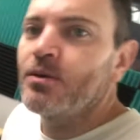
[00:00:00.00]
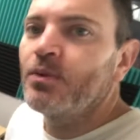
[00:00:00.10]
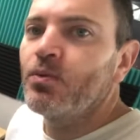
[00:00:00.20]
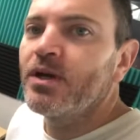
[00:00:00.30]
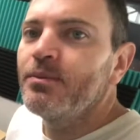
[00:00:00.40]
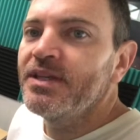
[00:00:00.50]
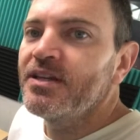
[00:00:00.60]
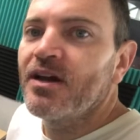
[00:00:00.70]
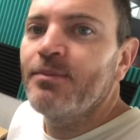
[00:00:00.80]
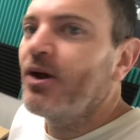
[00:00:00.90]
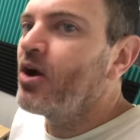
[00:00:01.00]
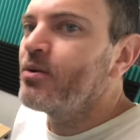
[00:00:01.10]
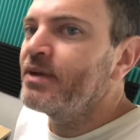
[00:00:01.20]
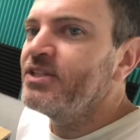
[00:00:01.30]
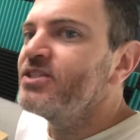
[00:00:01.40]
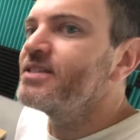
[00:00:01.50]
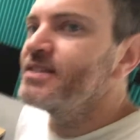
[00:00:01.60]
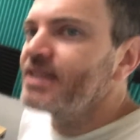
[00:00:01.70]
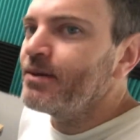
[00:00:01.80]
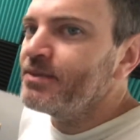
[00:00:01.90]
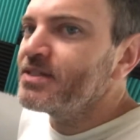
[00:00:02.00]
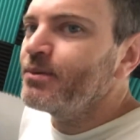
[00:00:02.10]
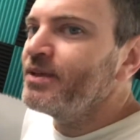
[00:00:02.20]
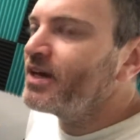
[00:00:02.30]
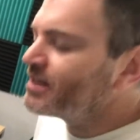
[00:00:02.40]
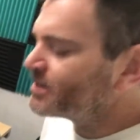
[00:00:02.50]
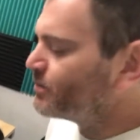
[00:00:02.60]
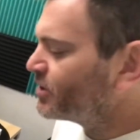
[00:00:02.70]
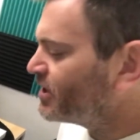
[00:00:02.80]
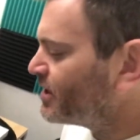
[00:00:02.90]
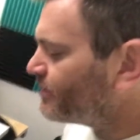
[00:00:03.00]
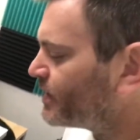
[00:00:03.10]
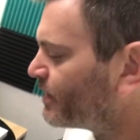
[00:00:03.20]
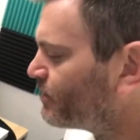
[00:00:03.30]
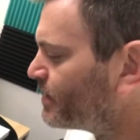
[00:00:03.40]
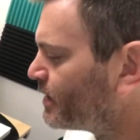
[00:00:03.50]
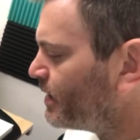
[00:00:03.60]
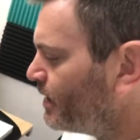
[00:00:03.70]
but we're going to be talking about harmony just the same. It's going to be awesome. You're going to love it. I really